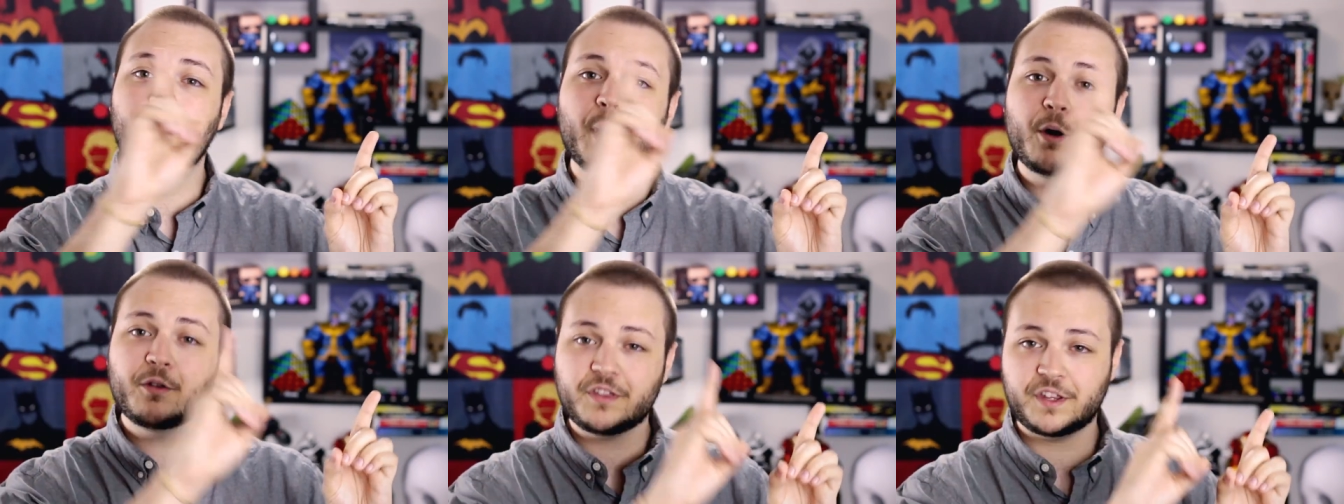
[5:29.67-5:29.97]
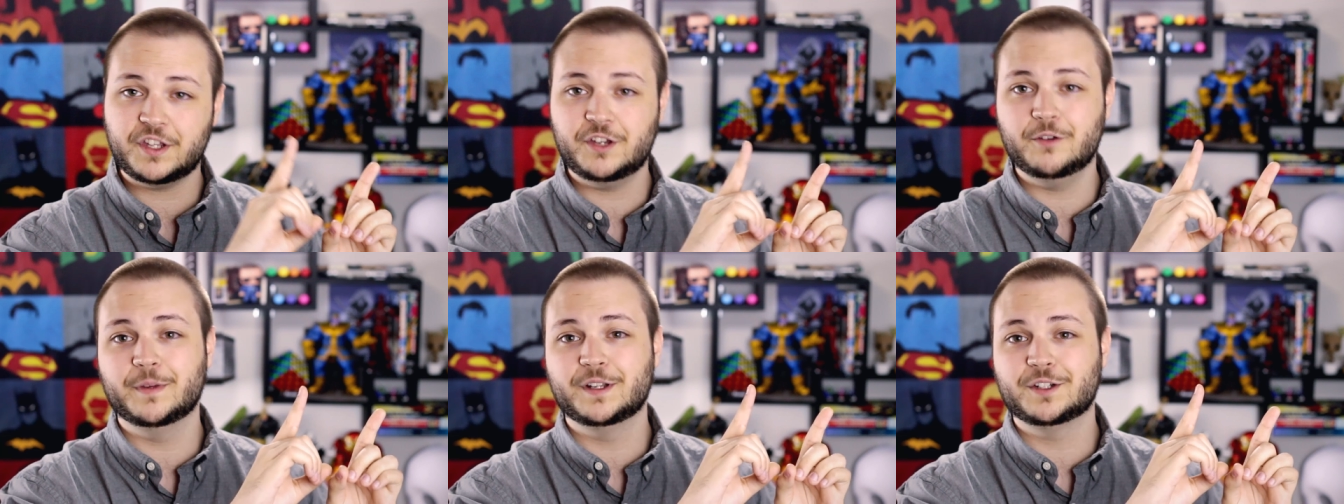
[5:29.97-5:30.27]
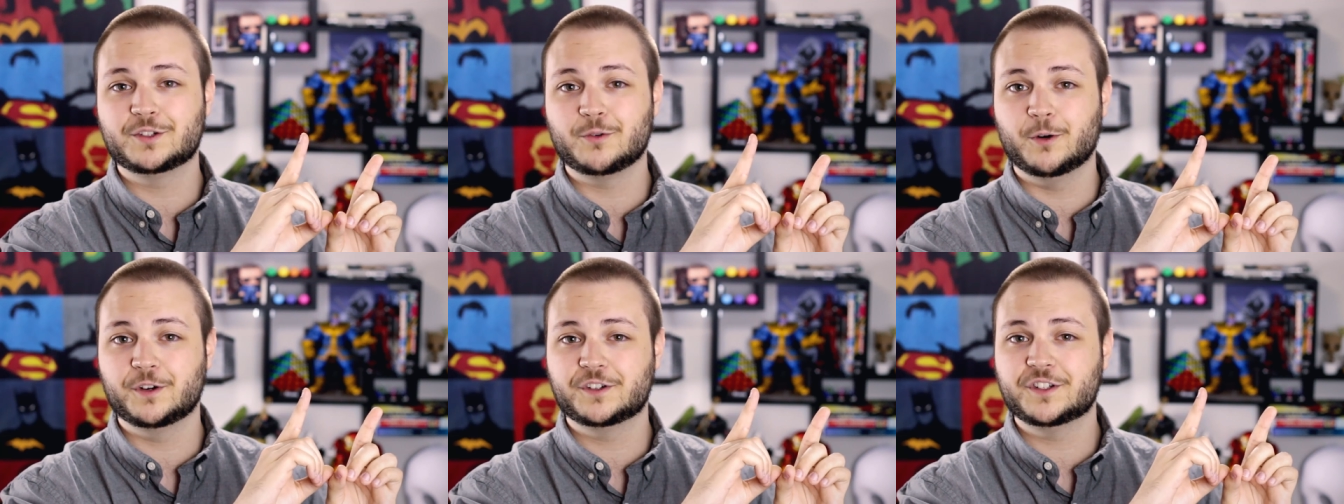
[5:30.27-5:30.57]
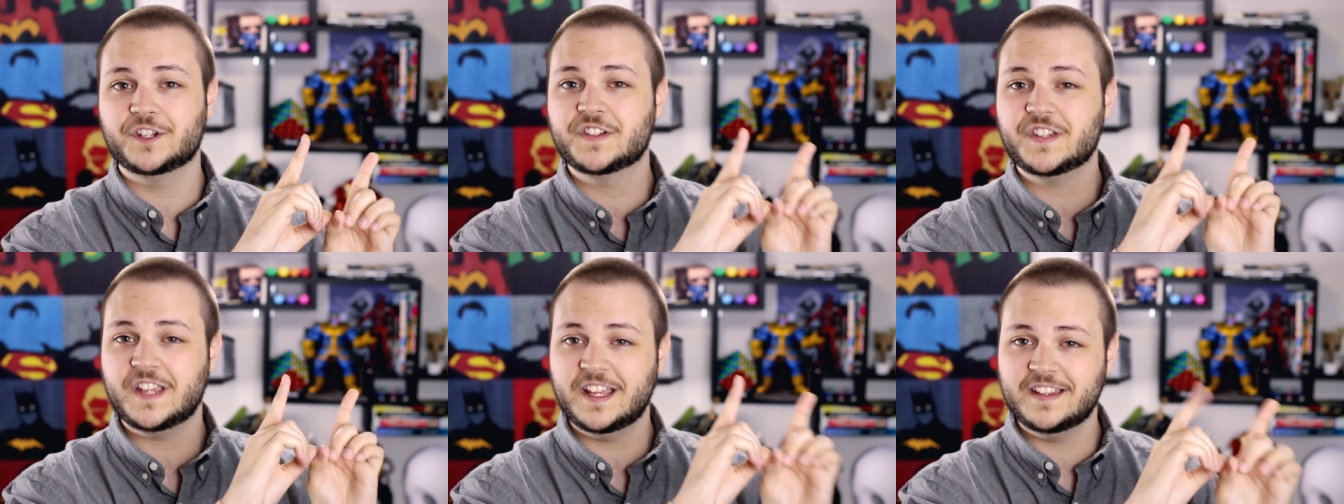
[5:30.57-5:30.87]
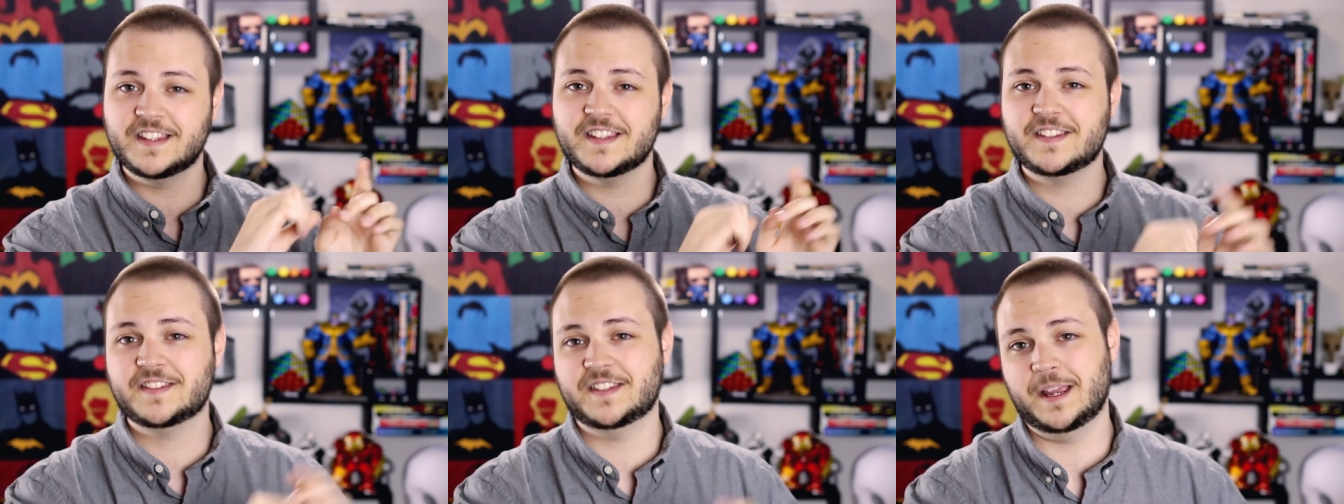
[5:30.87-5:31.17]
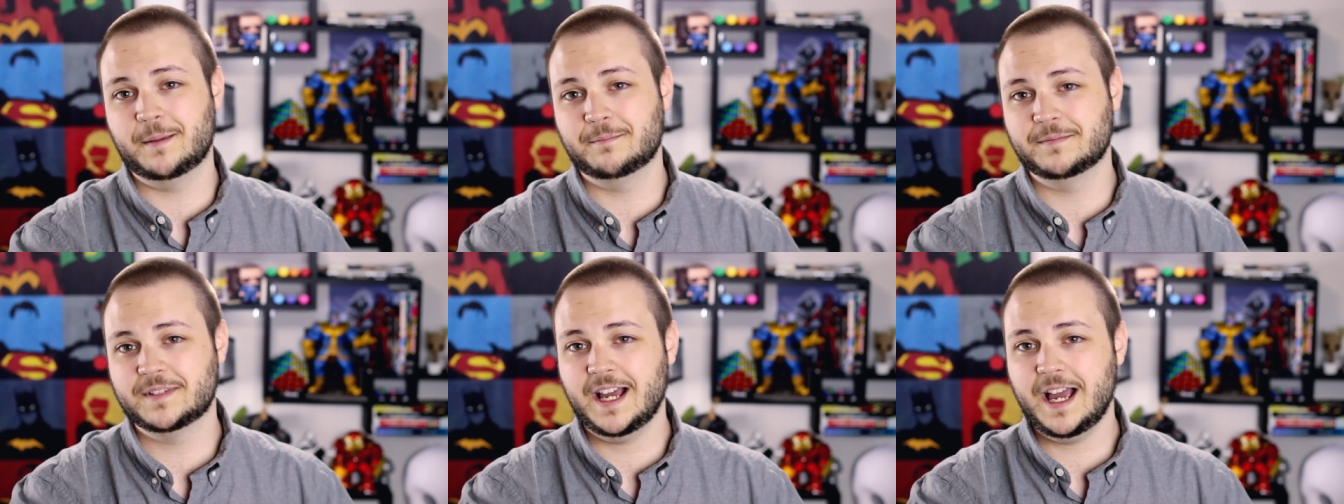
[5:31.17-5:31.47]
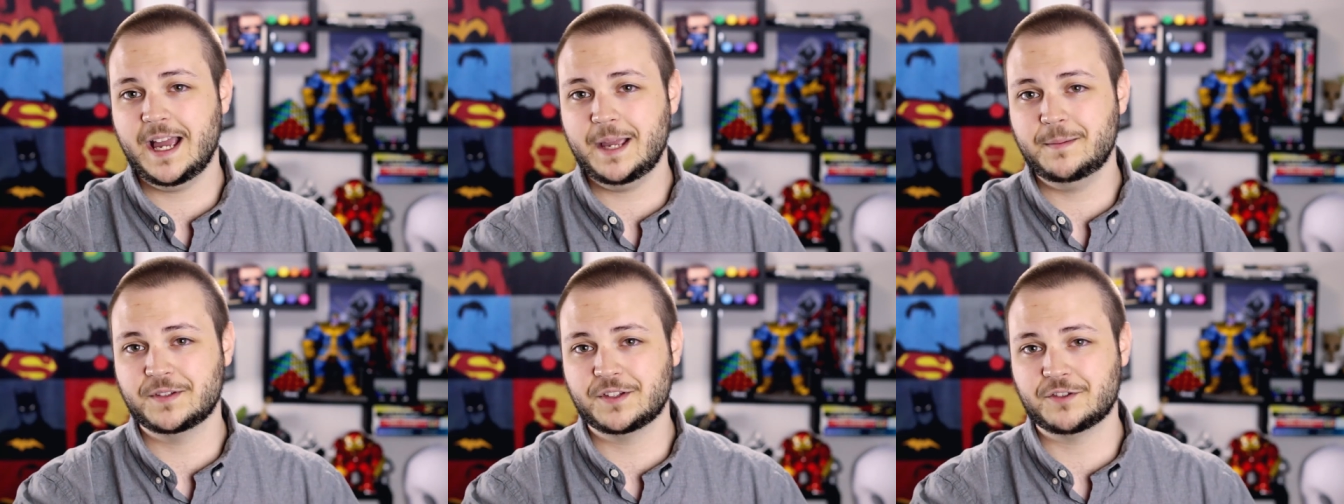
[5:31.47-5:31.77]
both Human Torches in the same
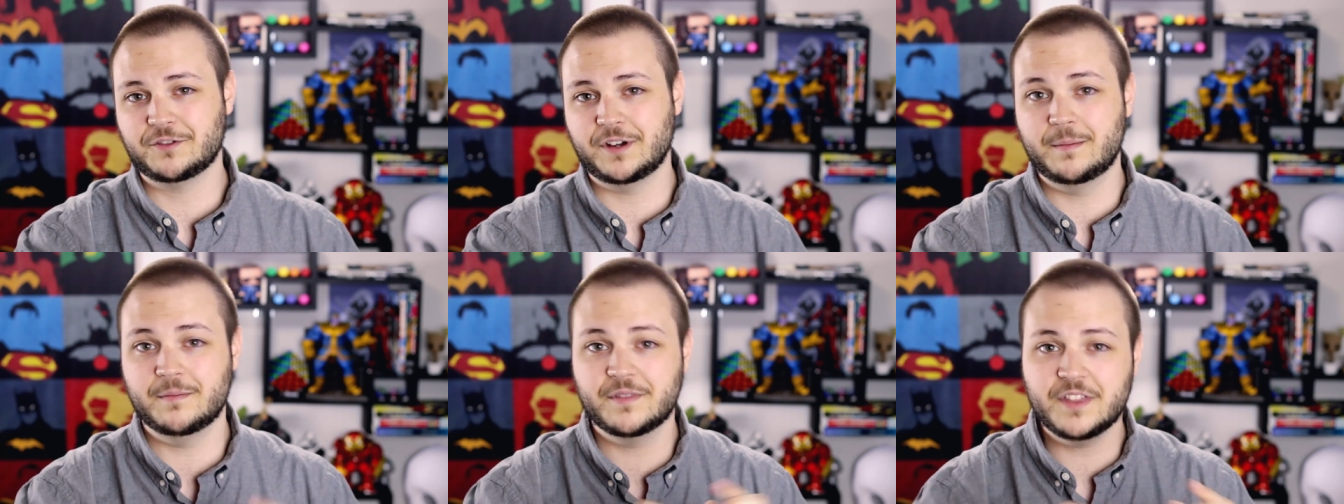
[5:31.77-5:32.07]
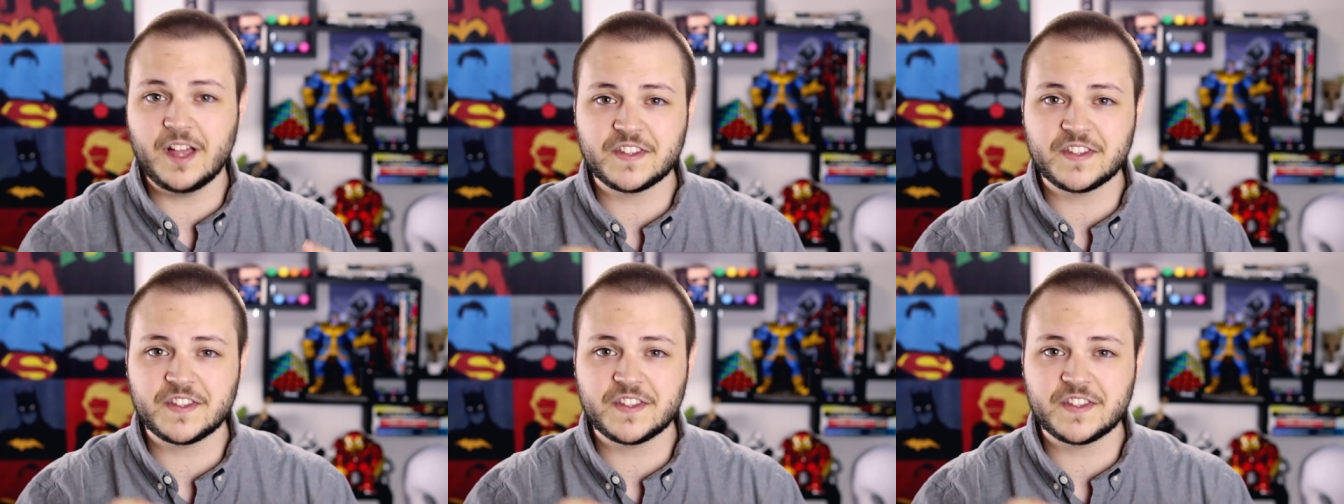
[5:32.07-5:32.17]
time stream,